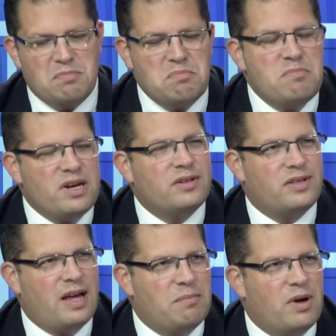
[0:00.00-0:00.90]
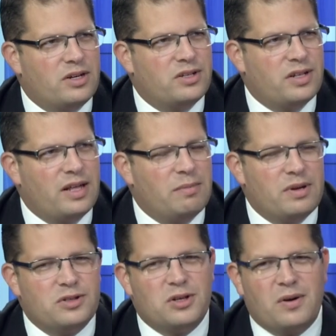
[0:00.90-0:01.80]
means that much to them.
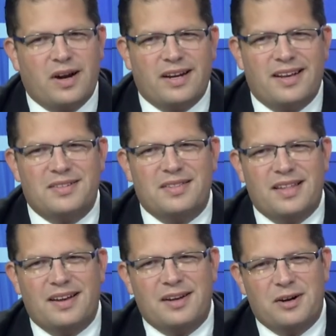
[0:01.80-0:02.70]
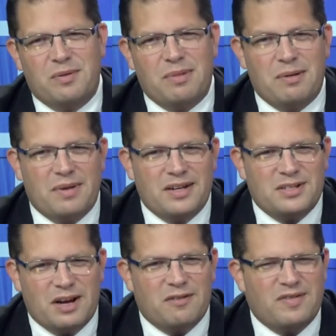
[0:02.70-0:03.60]
And so I guess, you know, about myself,